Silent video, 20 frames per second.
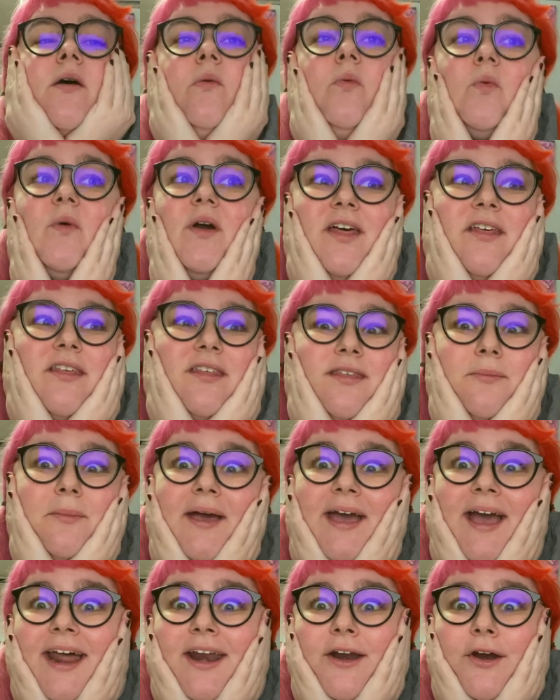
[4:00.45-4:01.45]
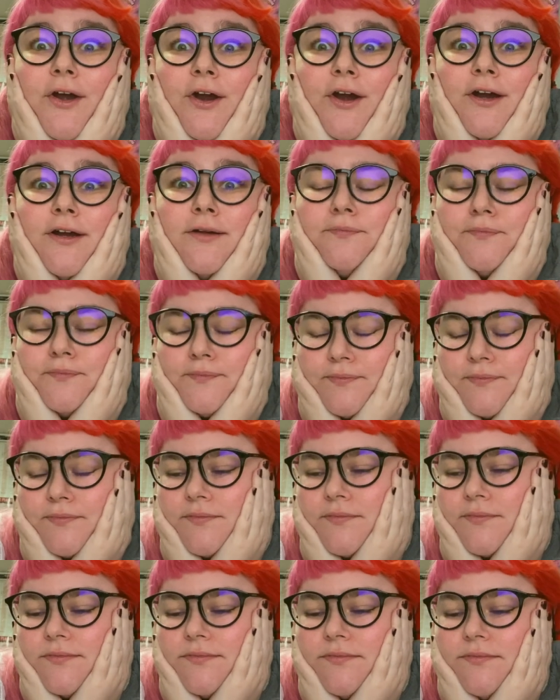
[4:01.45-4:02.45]
with my editor
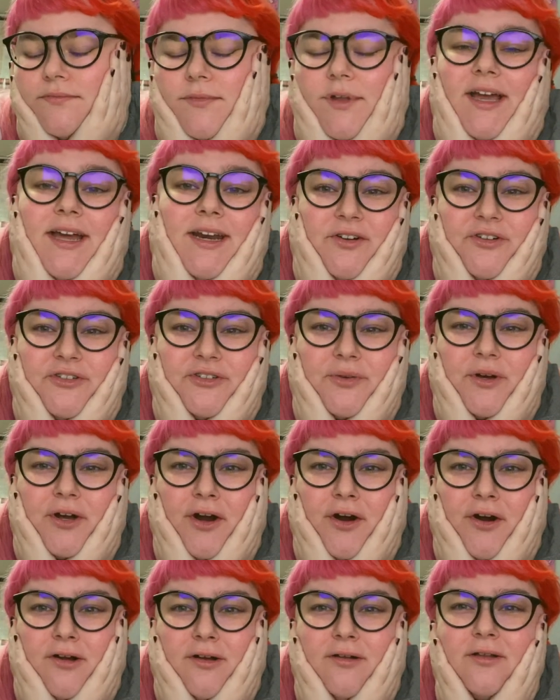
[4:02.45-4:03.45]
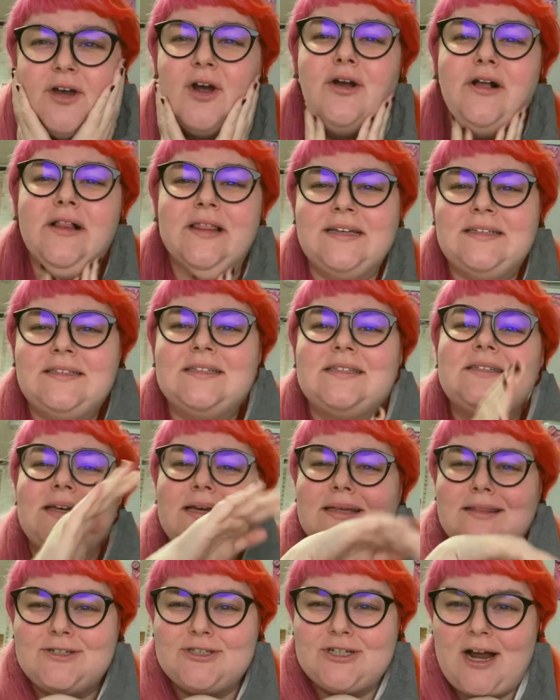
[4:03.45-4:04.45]
and also Carl. Carl likes to sit
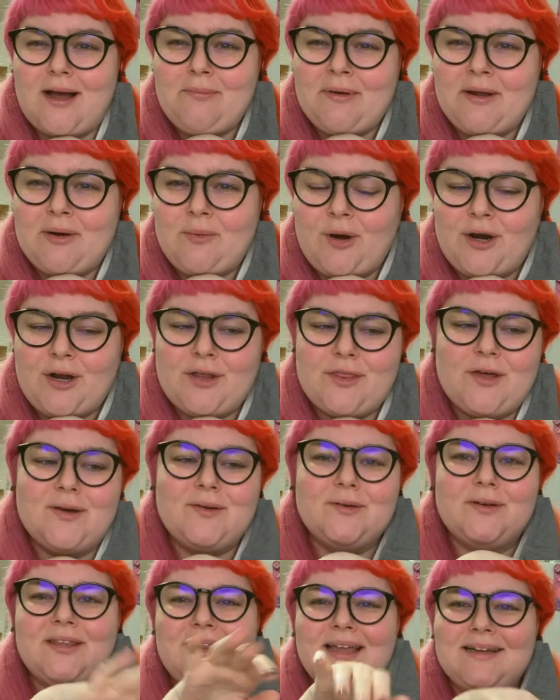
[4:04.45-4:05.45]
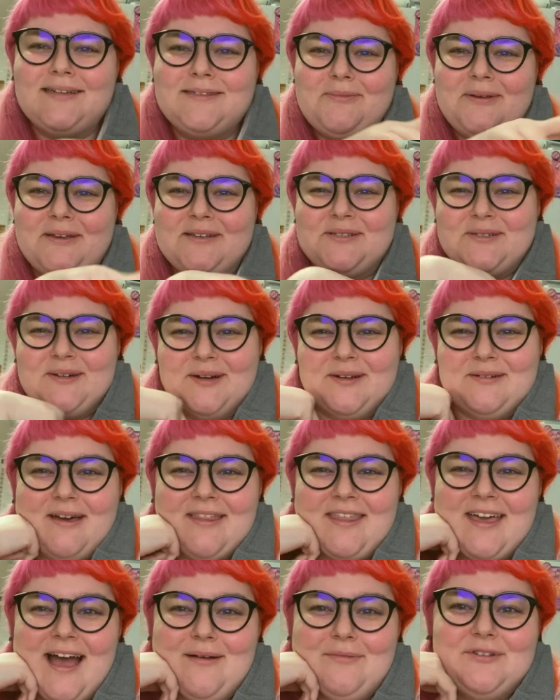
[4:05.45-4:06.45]
in the shop and work though. He likes being surrounded by
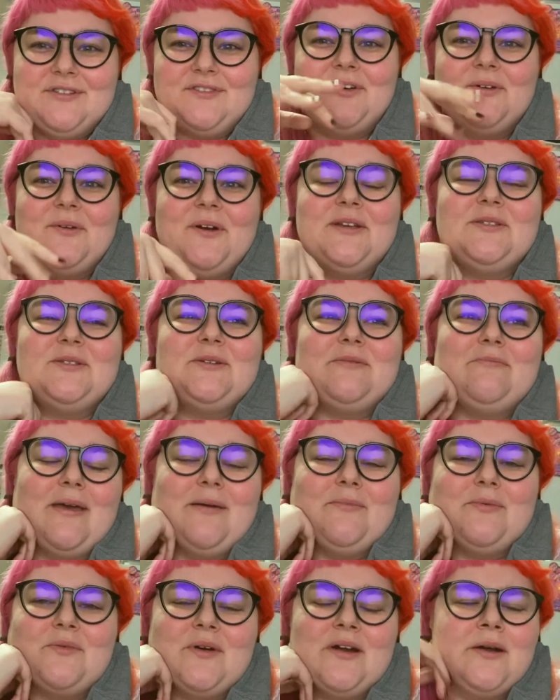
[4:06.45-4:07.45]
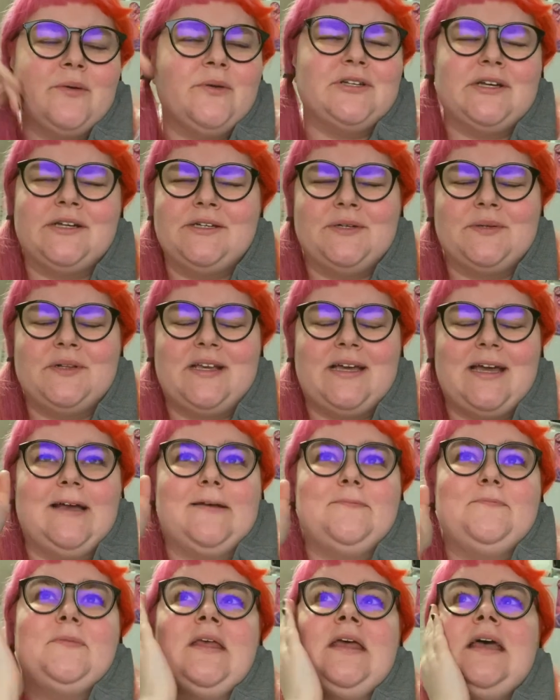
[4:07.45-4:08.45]
the atmosphere while he's doing paperwork, which I totally
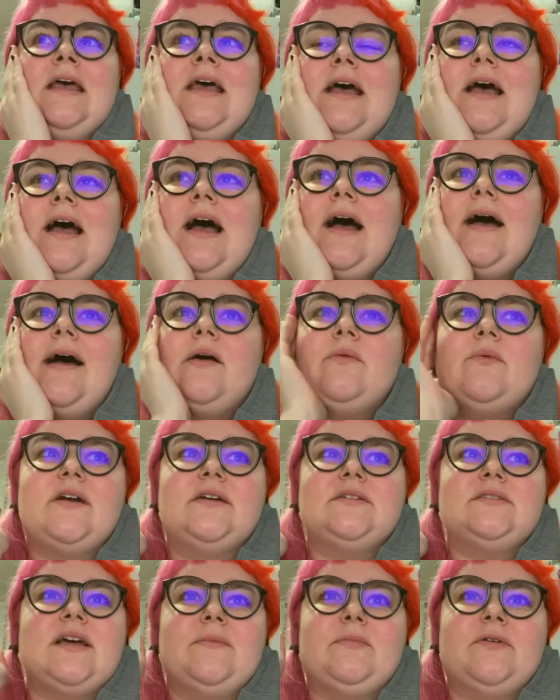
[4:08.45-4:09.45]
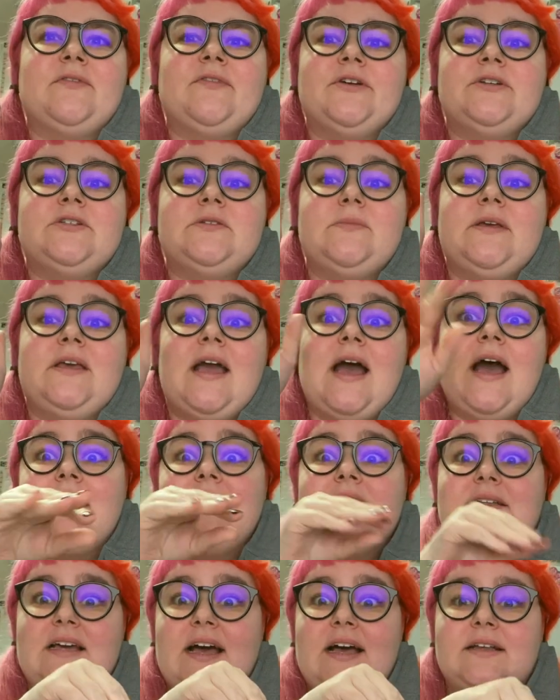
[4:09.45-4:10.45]
get. Uh, whereas I prefer to be at a
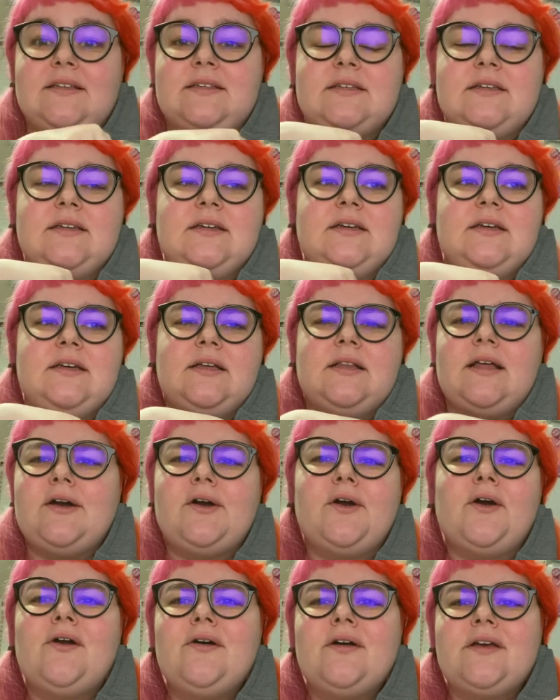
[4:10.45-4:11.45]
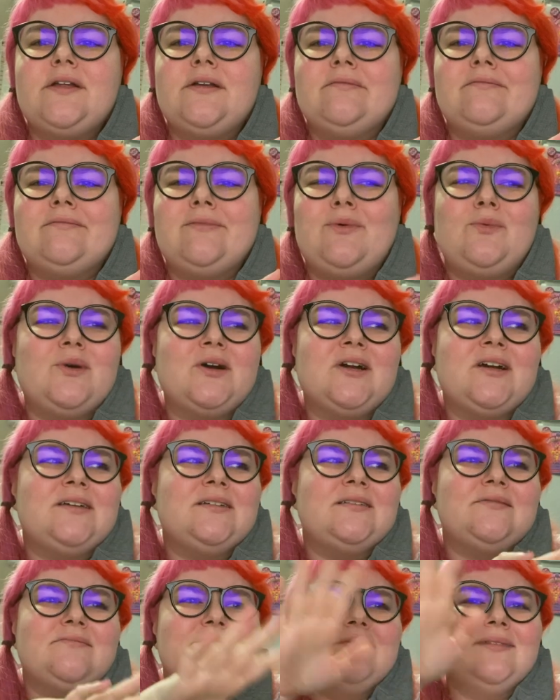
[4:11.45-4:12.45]
desk. Like Carl can work
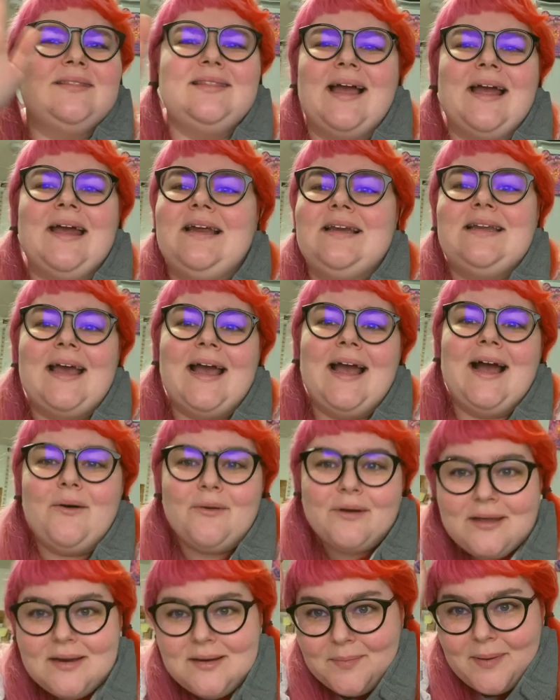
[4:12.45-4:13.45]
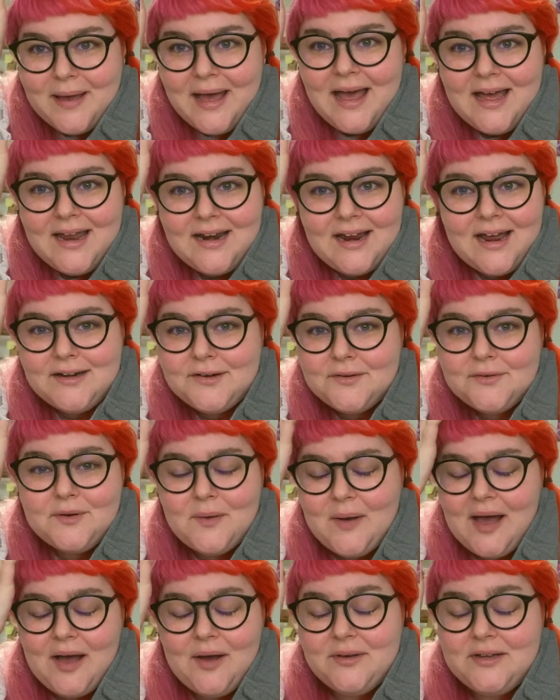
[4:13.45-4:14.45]
lying down in bed. I don't know
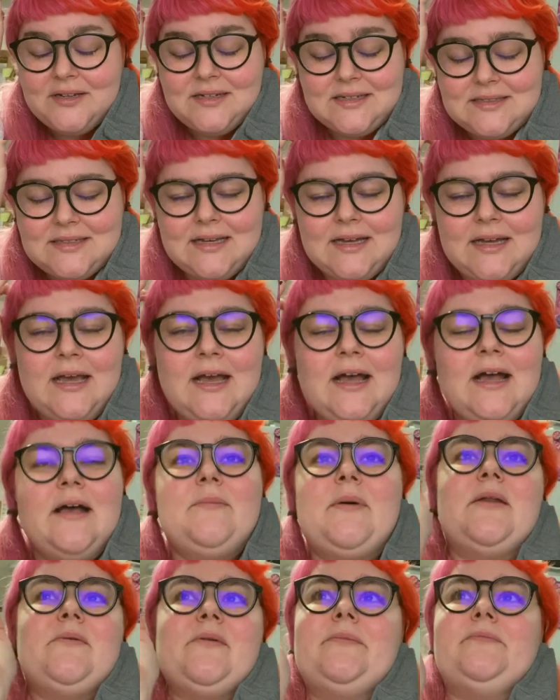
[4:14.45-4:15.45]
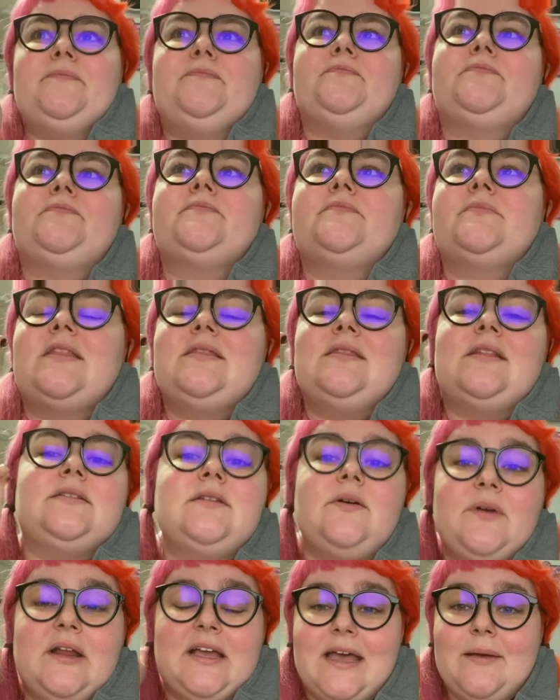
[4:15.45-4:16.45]
how he does it. But anyway, that's
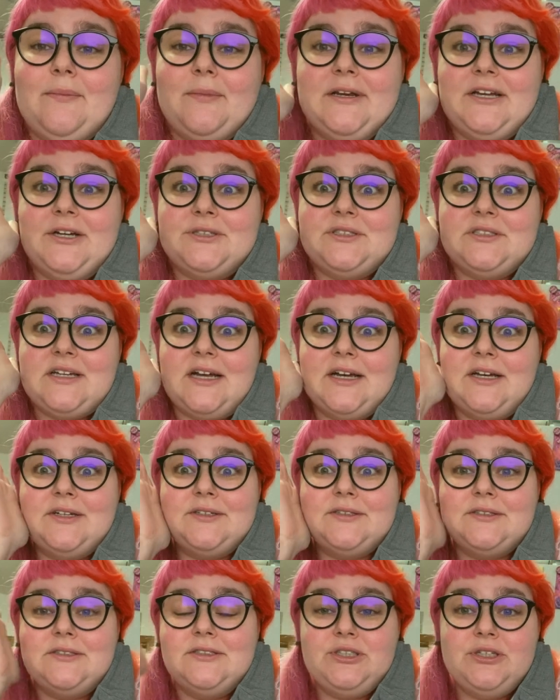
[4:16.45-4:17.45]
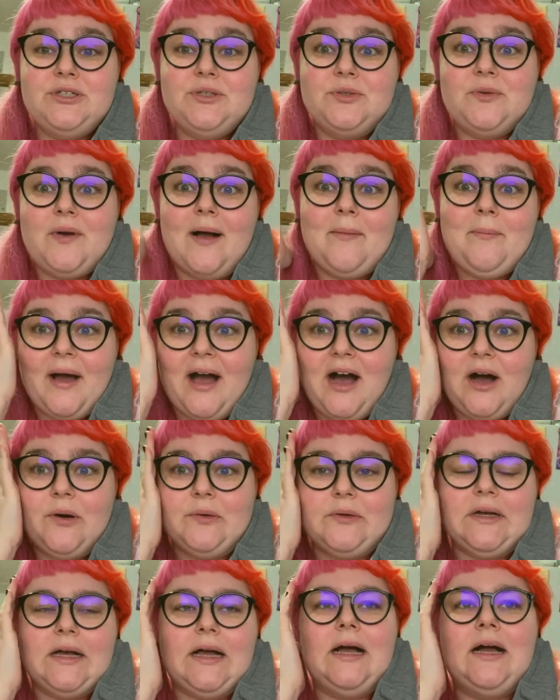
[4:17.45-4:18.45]
not what I came on here to tell you
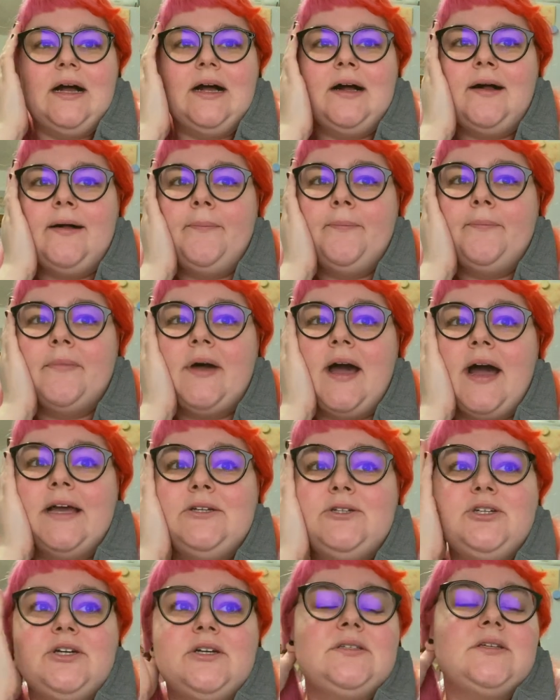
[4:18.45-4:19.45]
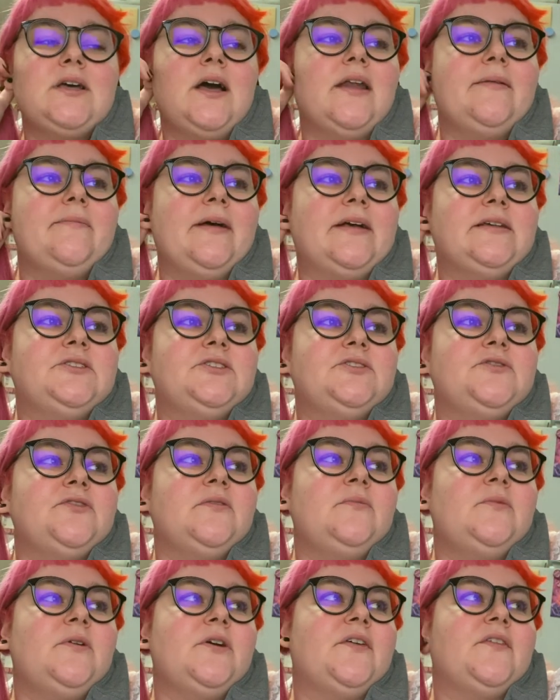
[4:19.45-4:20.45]
about. Um, I just got a message
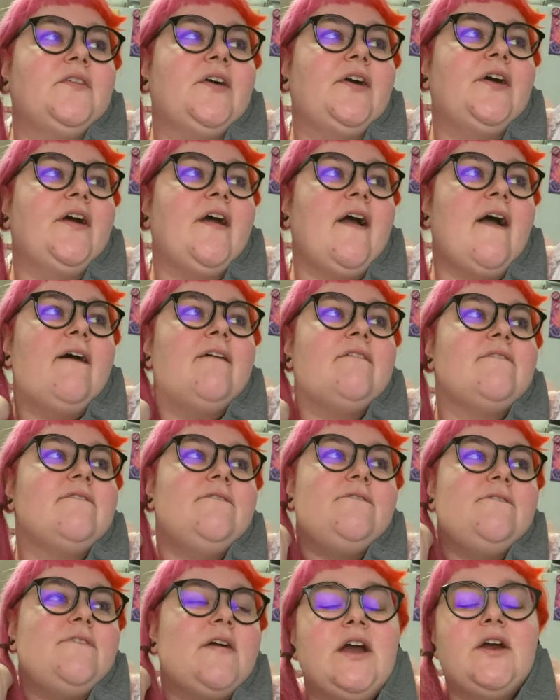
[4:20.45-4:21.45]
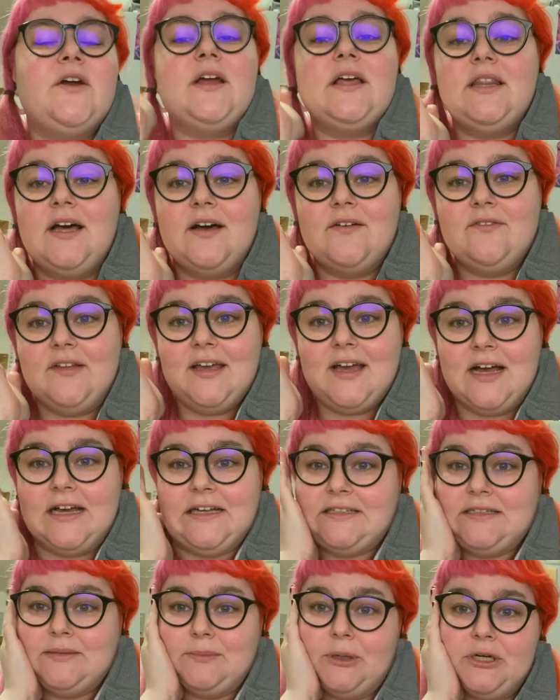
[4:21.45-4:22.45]
from one of our very lovely
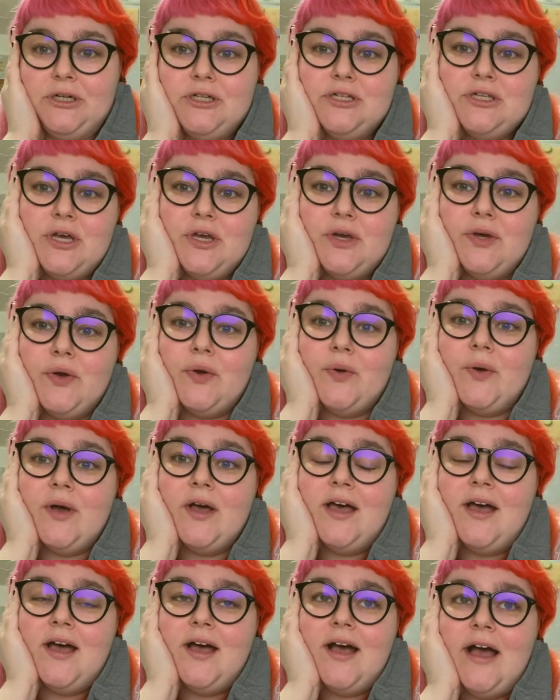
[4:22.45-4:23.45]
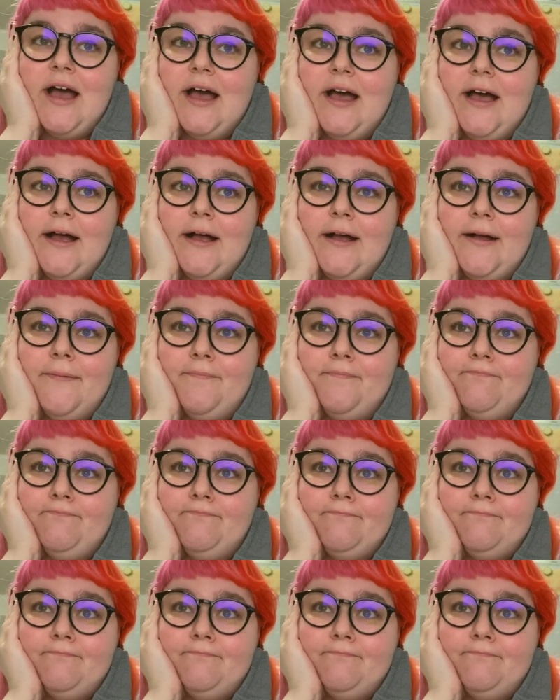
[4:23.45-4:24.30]
customers who um,